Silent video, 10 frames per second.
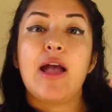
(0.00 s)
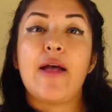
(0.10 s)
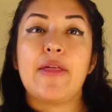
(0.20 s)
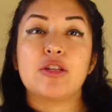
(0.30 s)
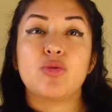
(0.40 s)

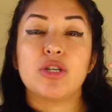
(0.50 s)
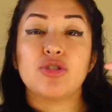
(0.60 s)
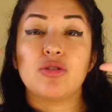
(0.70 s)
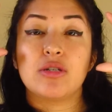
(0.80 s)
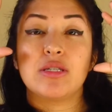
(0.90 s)
and that's why I
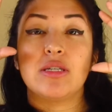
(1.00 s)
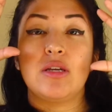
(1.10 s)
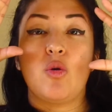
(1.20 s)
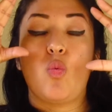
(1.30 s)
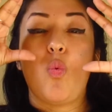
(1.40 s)
started
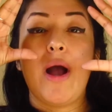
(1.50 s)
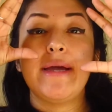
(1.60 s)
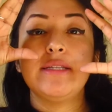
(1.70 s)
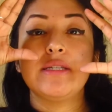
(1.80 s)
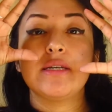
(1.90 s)
seeing
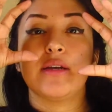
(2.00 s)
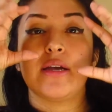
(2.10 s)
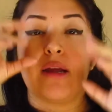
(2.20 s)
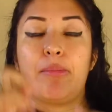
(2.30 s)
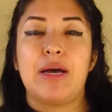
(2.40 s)
white
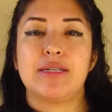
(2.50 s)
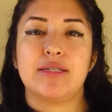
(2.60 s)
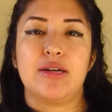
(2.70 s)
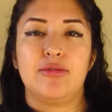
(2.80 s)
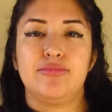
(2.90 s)
and I passed
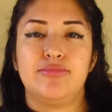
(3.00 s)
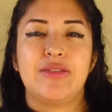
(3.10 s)
out.